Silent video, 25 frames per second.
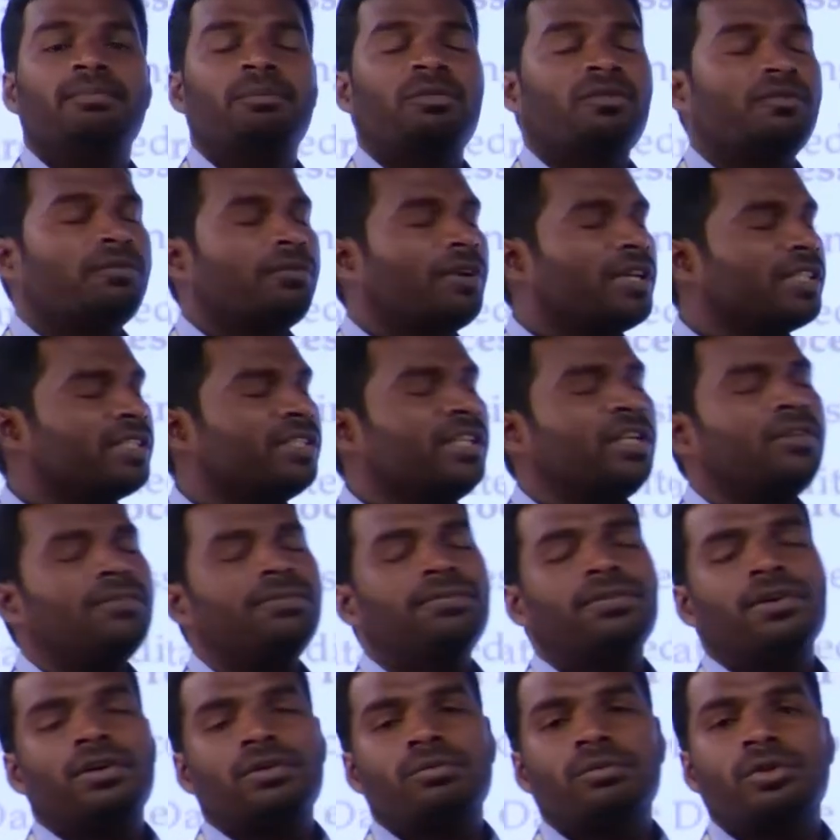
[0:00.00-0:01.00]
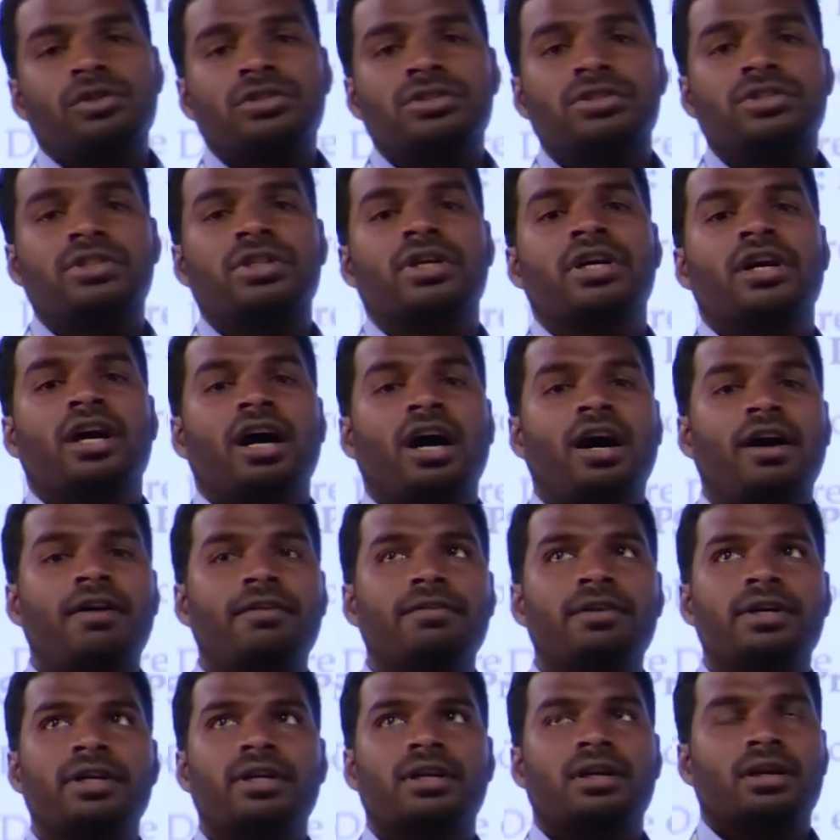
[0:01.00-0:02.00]
first and foremost,
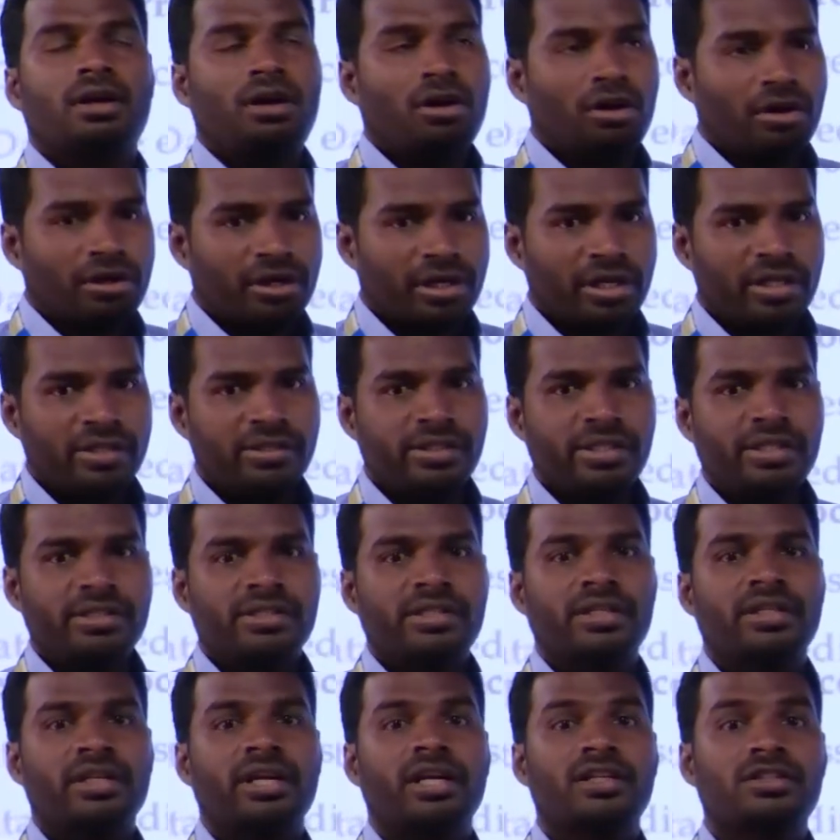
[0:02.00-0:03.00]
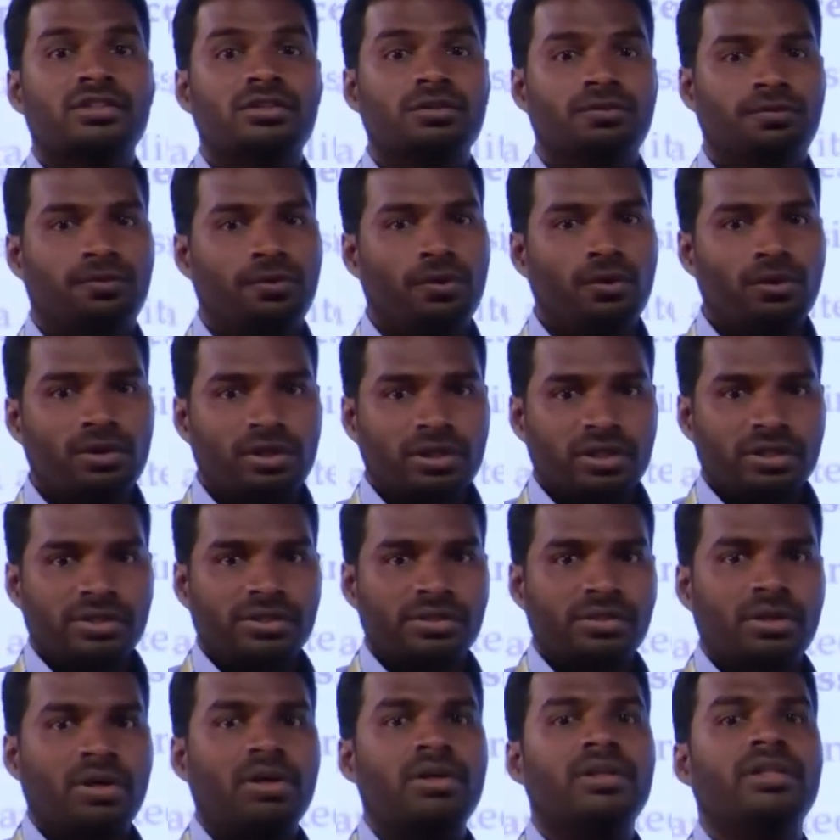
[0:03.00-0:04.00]
our organization has to
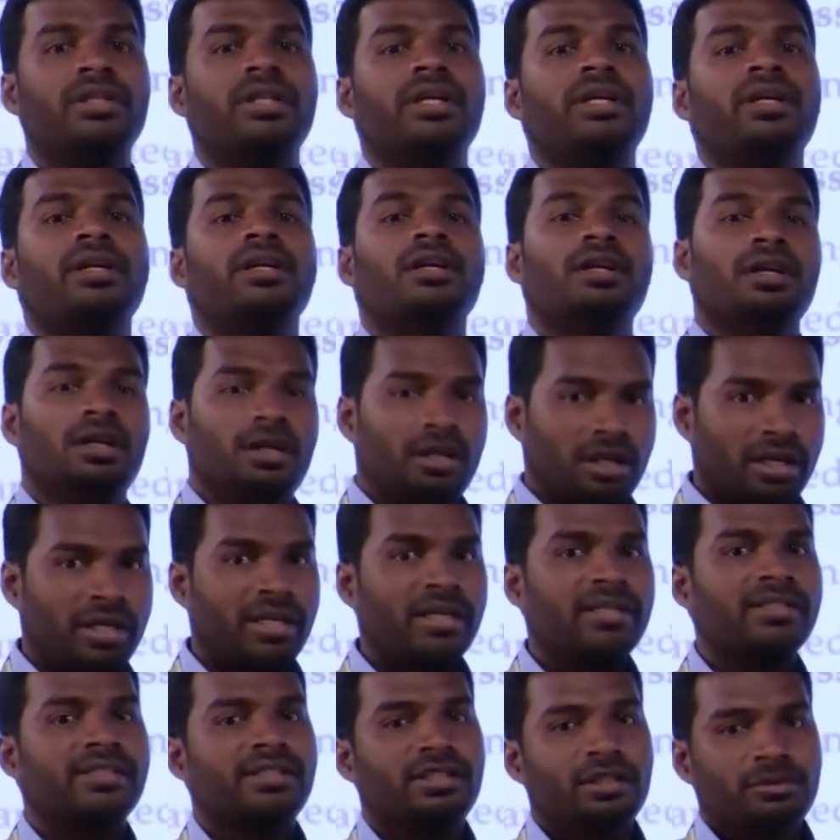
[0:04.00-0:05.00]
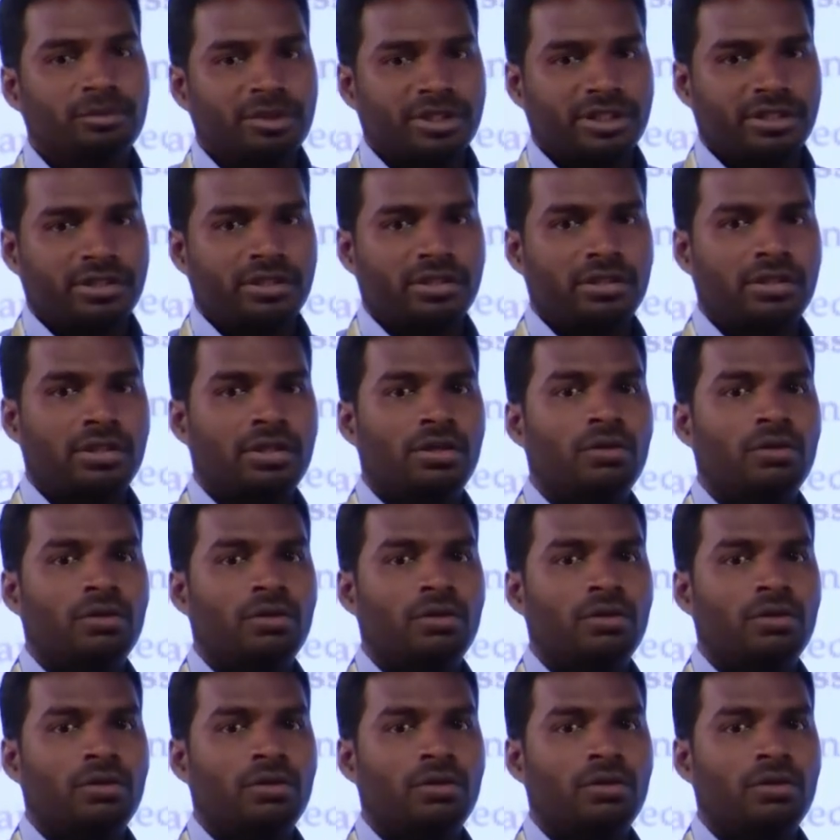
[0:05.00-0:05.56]
focus on the customers.